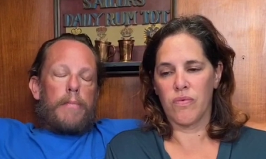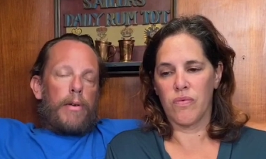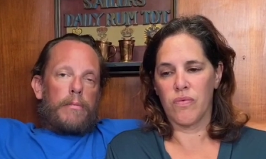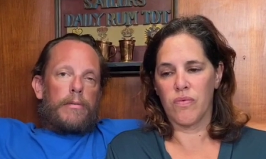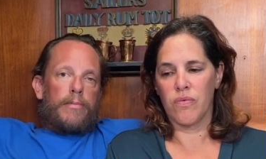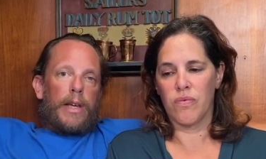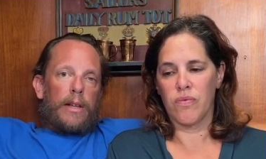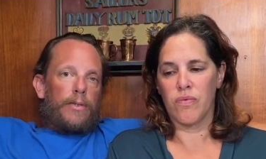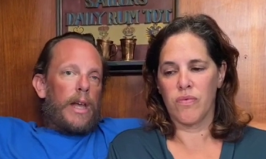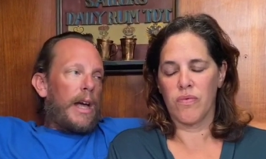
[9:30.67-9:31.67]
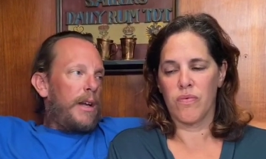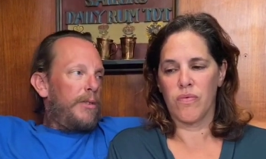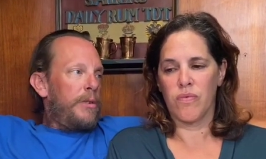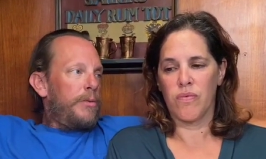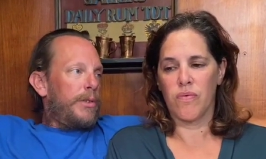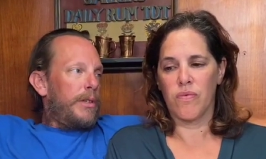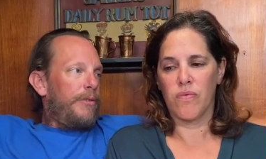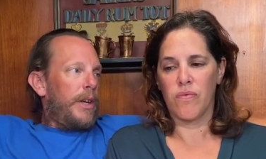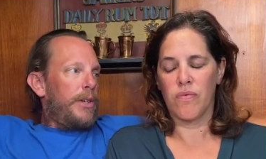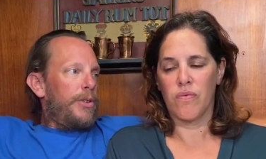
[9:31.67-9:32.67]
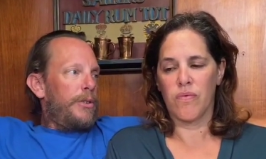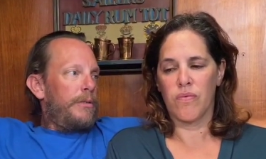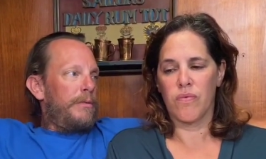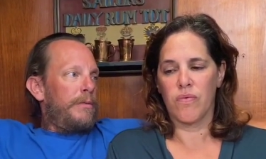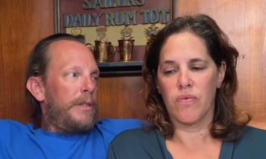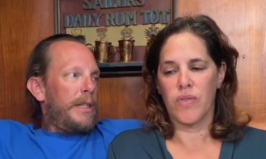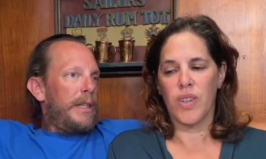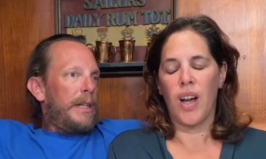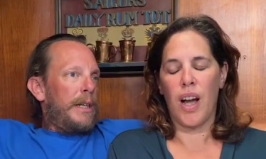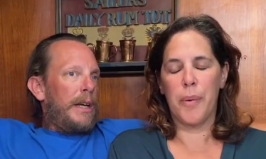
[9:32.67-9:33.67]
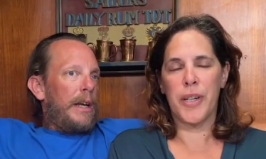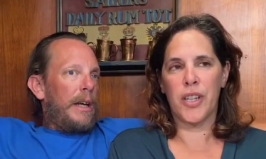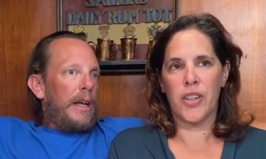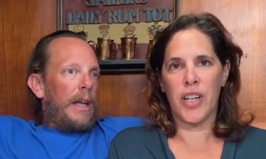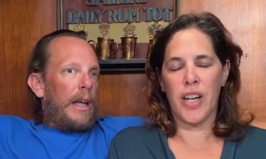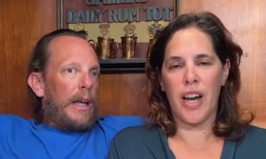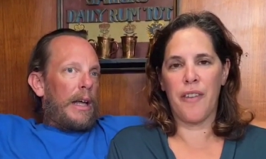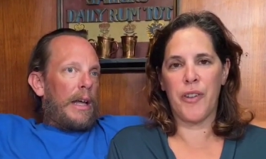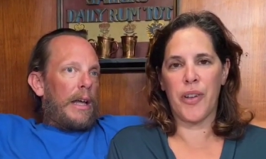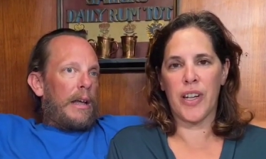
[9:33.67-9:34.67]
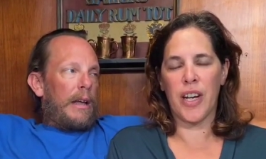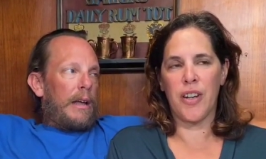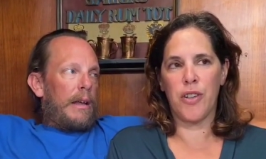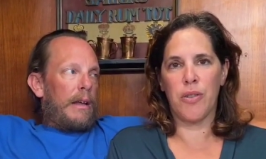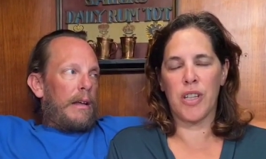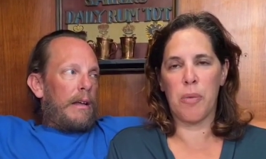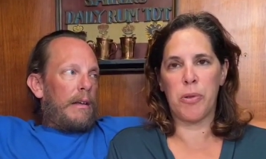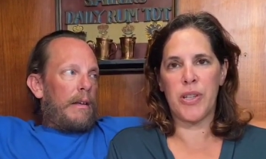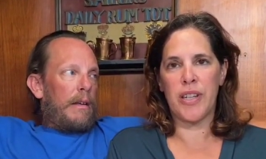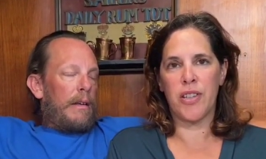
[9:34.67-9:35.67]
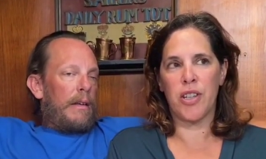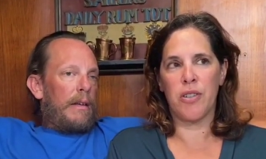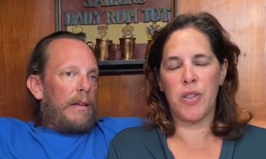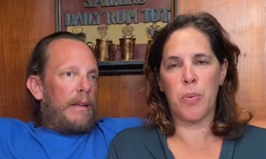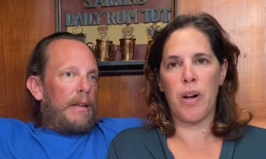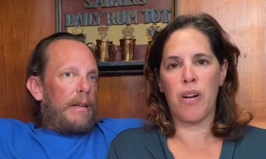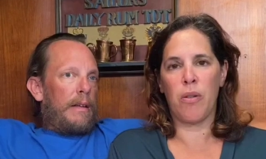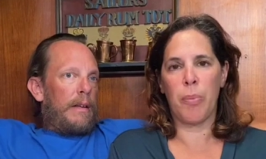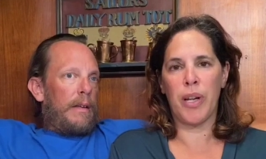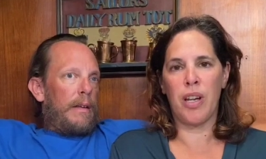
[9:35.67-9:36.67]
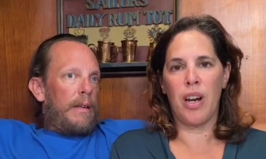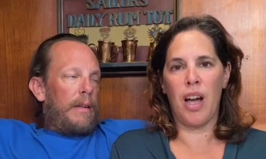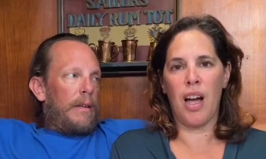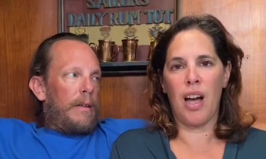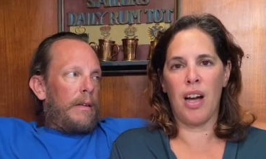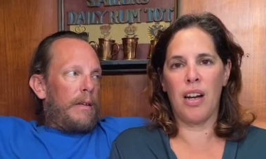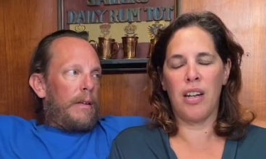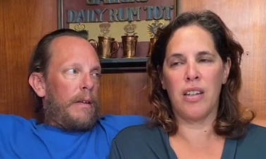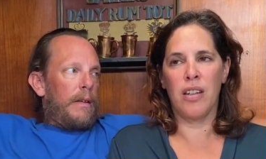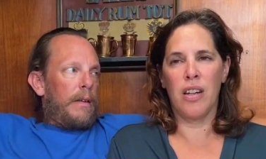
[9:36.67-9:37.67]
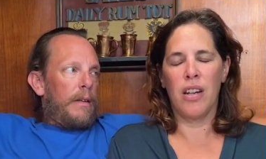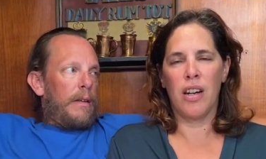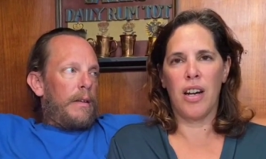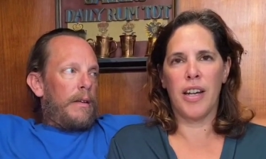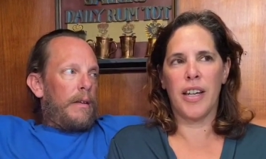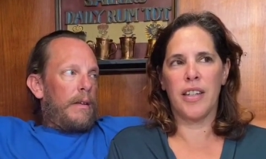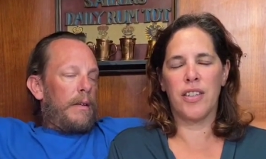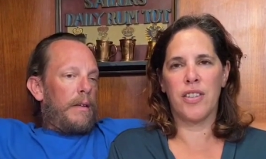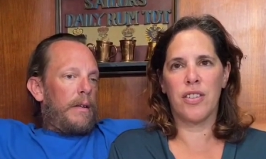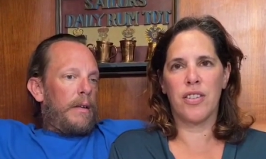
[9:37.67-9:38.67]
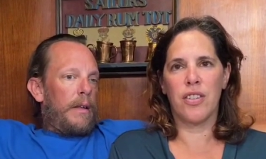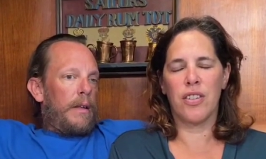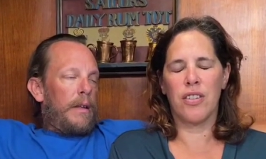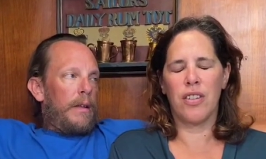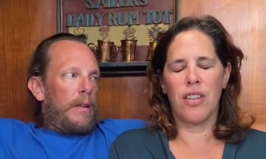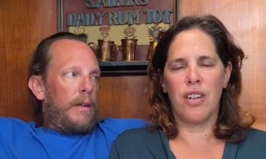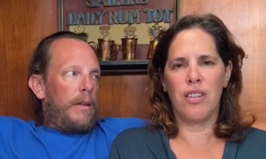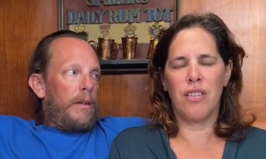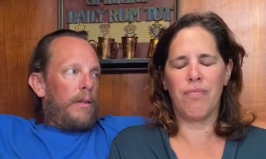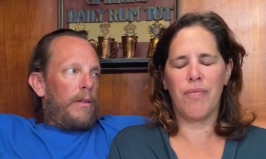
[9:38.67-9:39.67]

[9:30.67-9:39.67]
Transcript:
Speaker 1: I probably can say I knew it was the fish.
Speaker 2: I would agree. I feel like I knew a couple days ago as well, but uh, I guess uh,